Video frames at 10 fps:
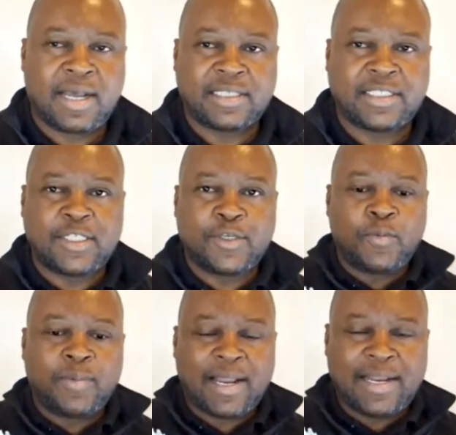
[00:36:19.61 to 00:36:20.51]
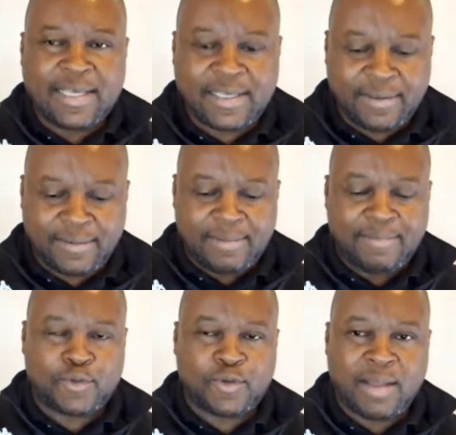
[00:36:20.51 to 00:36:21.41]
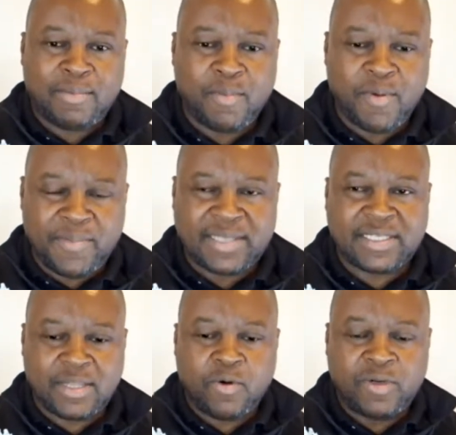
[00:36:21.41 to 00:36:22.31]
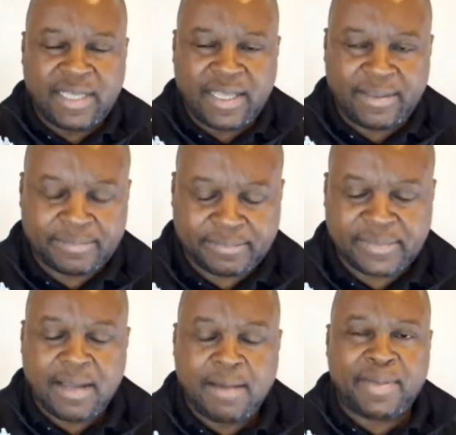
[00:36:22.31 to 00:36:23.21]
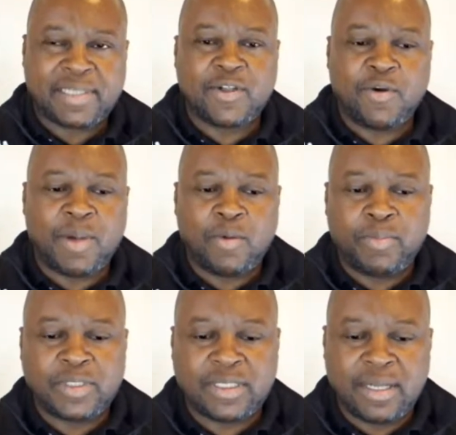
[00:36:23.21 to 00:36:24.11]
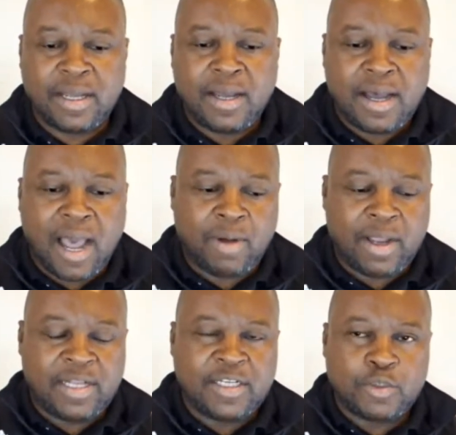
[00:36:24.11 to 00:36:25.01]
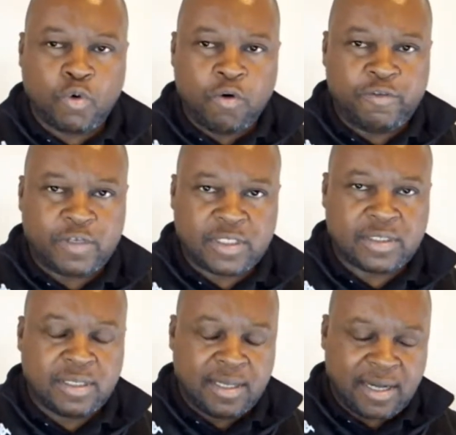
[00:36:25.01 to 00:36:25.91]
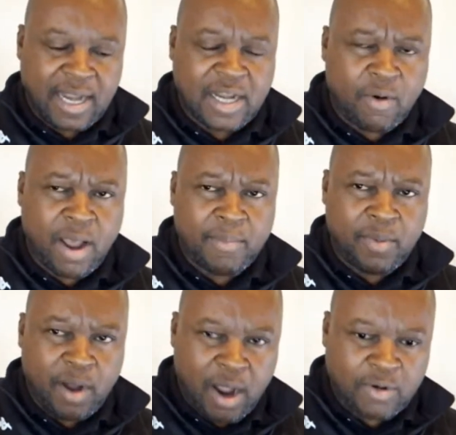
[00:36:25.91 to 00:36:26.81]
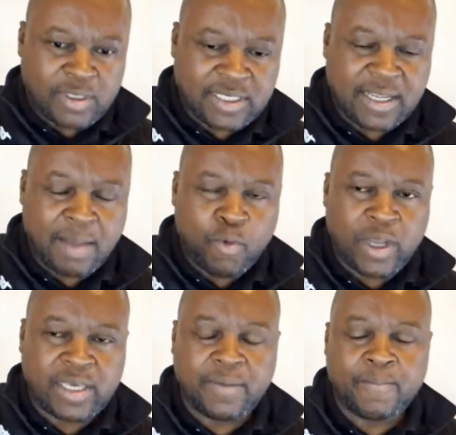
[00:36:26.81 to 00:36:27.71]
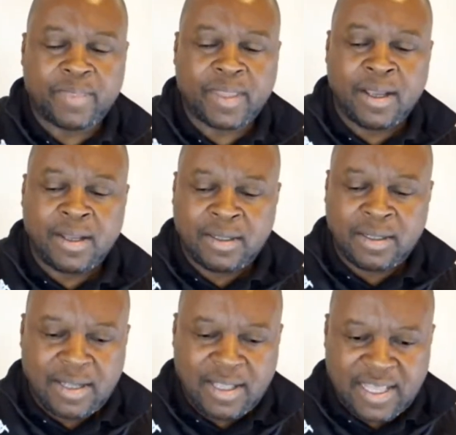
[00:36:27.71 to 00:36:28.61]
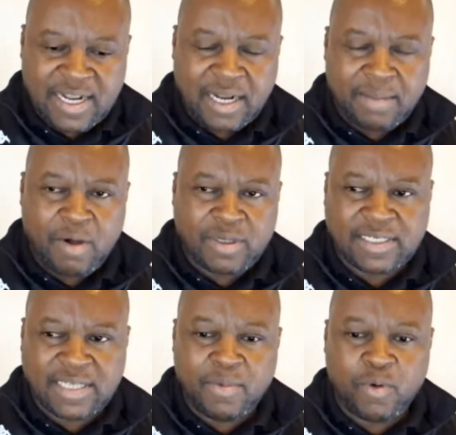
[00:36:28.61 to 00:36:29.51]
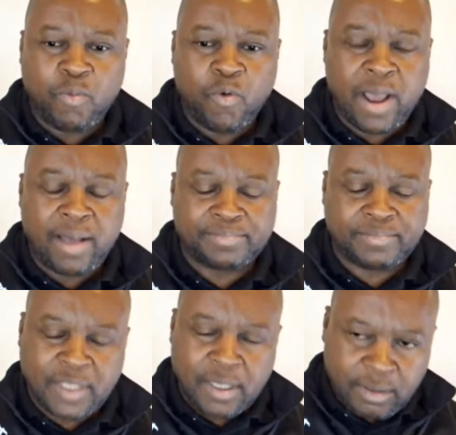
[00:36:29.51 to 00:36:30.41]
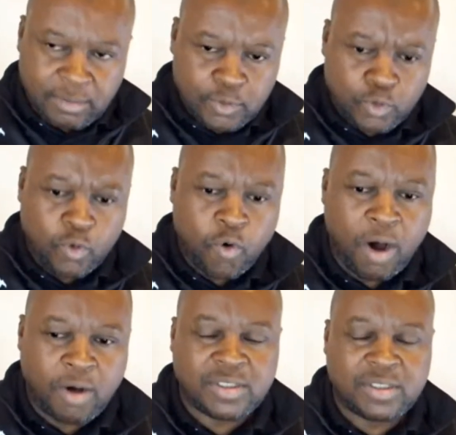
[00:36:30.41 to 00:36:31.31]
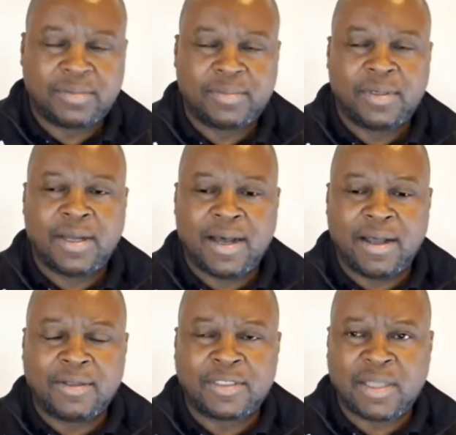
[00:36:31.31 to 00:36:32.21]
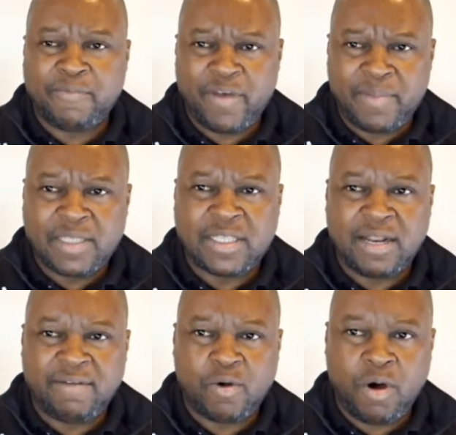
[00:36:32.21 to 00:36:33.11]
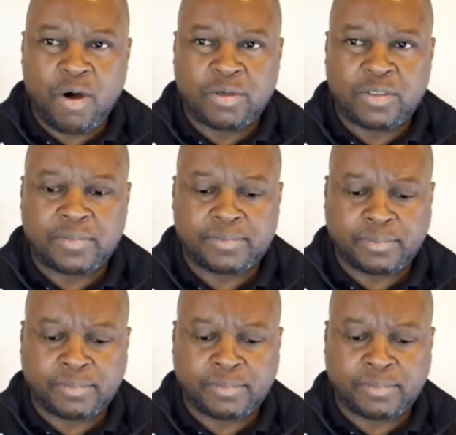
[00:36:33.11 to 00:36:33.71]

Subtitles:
Sitting room kadiki, most of them mess the whole day. Personal man body, I was into office. Right now, I'm out here, I'm working. Then come out at time you go out. Some families, they never go out.